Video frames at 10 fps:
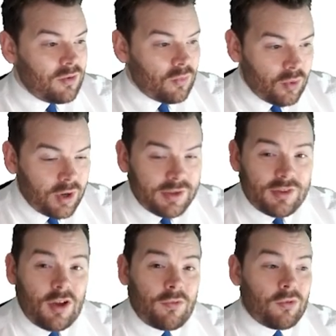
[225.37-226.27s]
What is
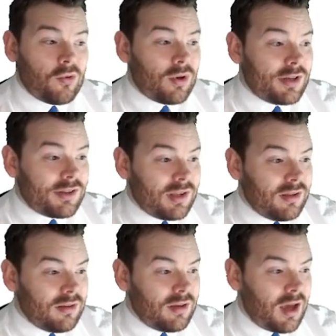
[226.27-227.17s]
the overall quality?
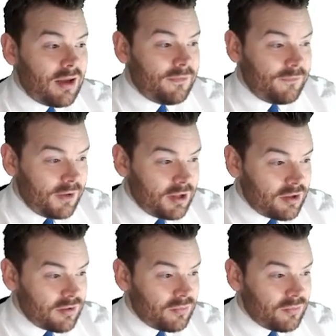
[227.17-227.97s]
And finish